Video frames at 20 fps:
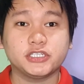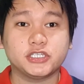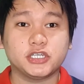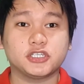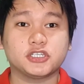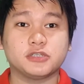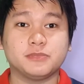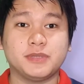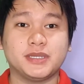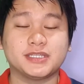
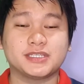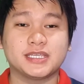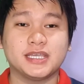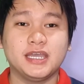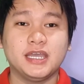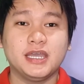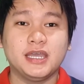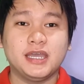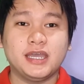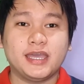judgments
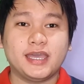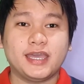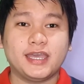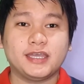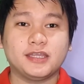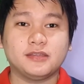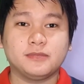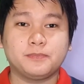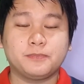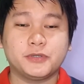
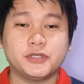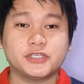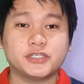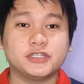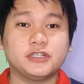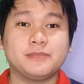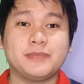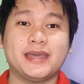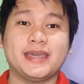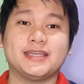and
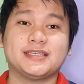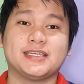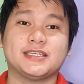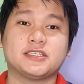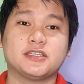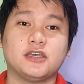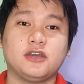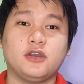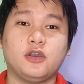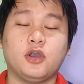personal
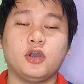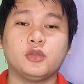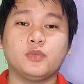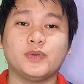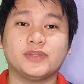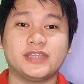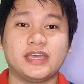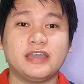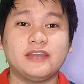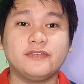biases on
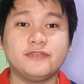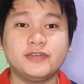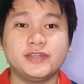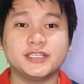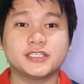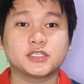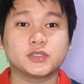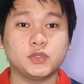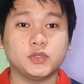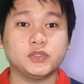whatever
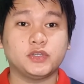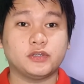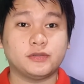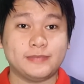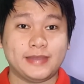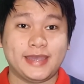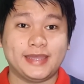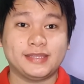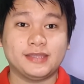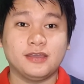is good or
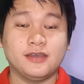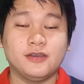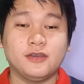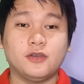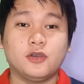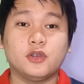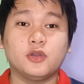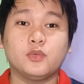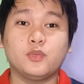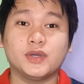bad,
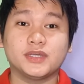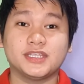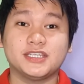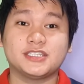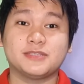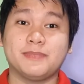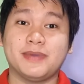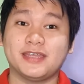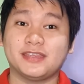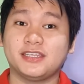or what
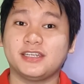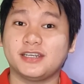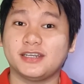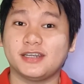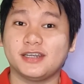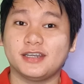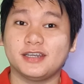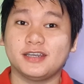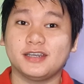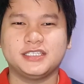is
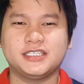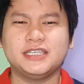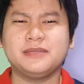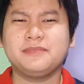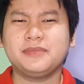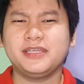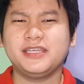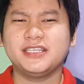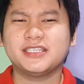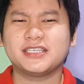better.
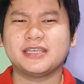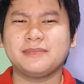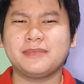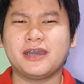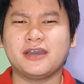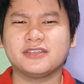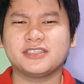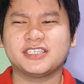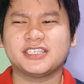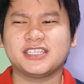Simply, it's
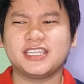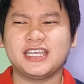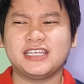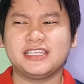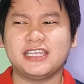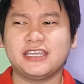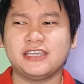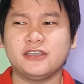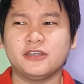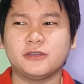about
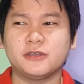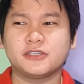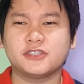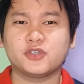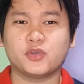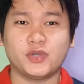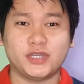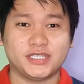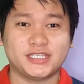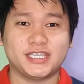stating your
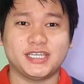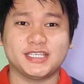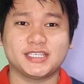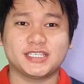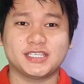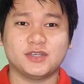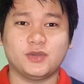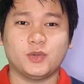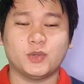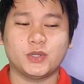
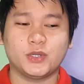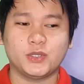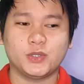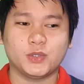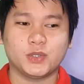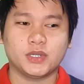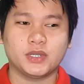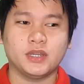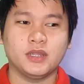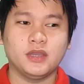choices or
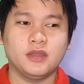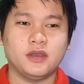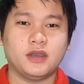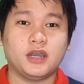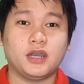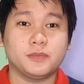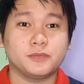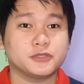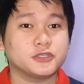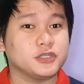your
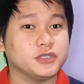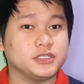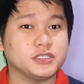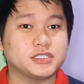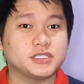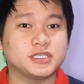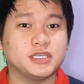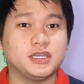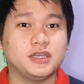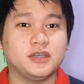
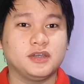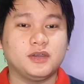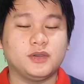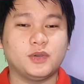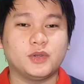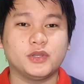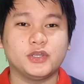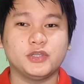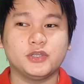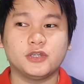options
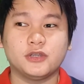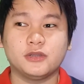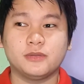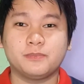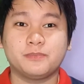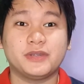or your